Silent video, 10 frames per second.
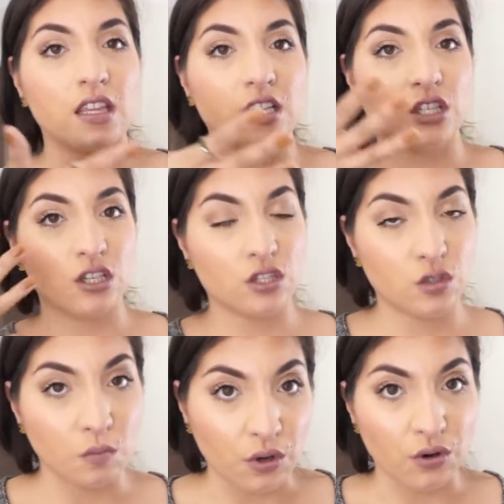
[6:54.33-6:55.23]
this
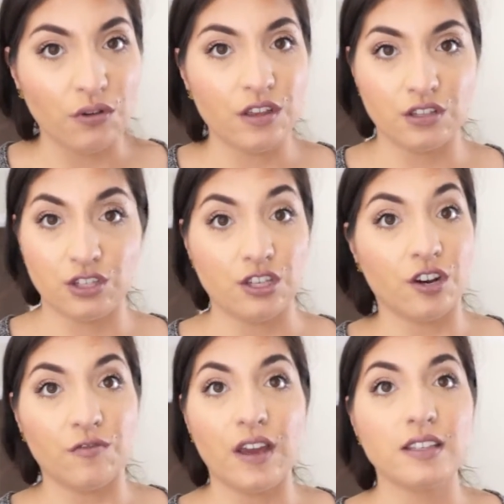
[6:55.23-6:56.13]
smooth
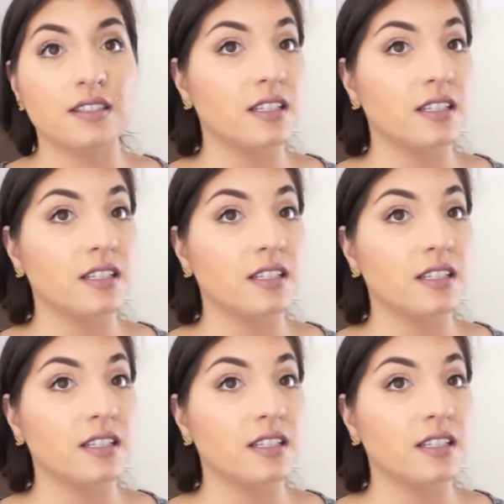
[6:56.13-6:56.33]
surface.